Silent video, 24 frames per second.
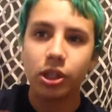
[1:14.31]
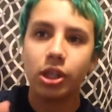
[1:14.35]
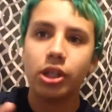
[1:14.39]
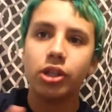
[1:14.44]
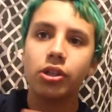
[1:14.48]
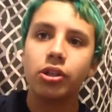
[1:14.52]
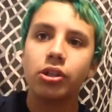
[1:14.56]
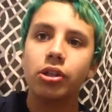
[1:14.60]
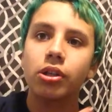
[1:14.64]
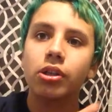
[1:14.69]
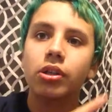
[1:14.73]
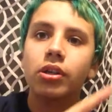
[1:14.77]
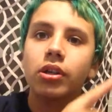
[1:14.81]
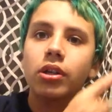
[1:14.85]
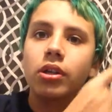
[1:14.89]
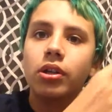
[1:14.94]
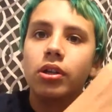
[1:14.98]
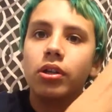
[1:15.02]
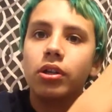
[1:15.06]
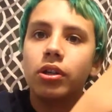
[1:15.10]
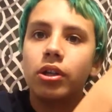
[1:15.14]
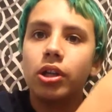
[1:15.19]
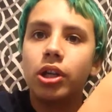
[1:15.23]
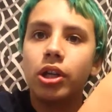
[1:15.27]
It
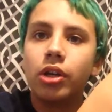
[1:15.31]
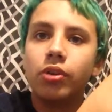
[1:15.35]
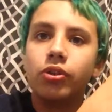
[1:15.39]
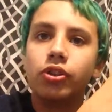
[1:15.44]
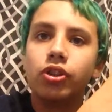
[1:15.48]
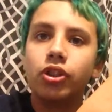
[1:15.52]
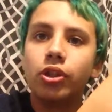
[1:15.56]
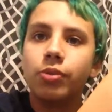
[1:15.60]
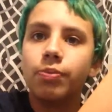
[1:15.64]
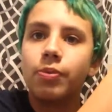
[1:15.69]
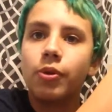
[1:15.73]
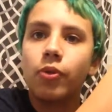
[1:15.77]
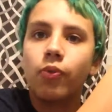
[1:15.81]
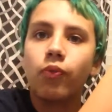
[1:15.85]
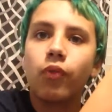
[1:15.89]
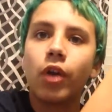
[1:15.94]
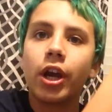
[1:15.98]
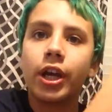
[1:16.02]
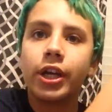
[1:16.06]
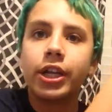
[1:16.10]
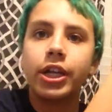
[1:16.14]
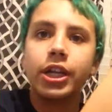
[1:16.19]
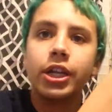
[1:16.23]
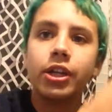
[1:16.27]
it should be
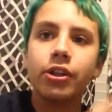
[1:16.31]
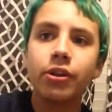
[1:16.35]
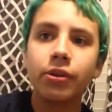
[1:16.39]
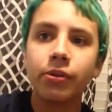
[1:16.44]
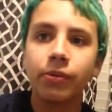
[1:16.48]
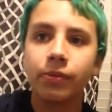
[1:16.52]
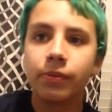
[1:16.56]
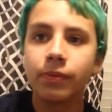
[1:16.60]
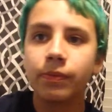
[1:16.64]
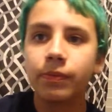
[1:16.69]
right here.